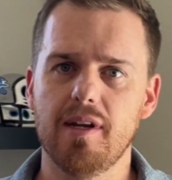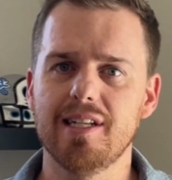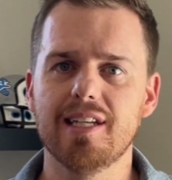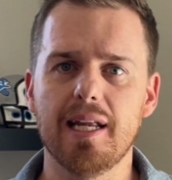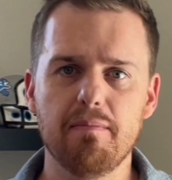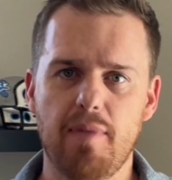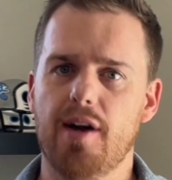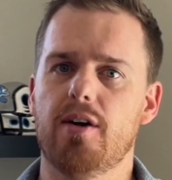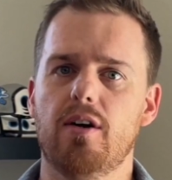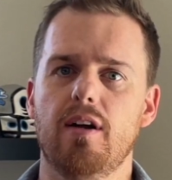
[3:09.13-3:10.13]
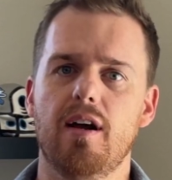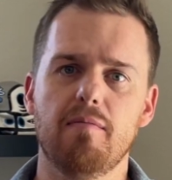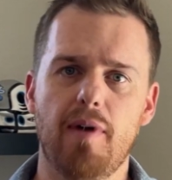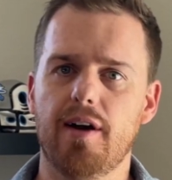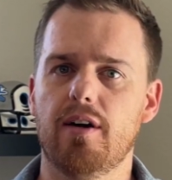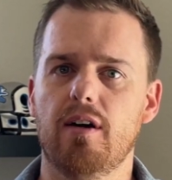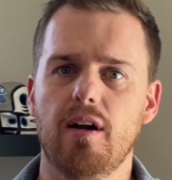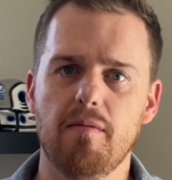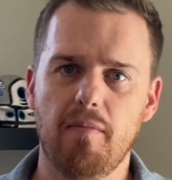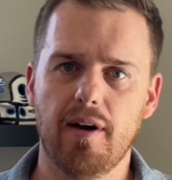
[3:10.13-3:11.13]
He's getting better and better
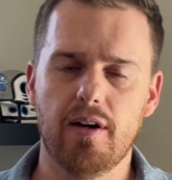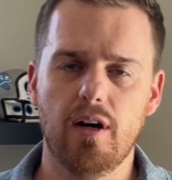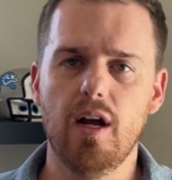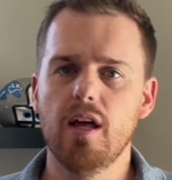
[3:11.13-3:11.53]
and better.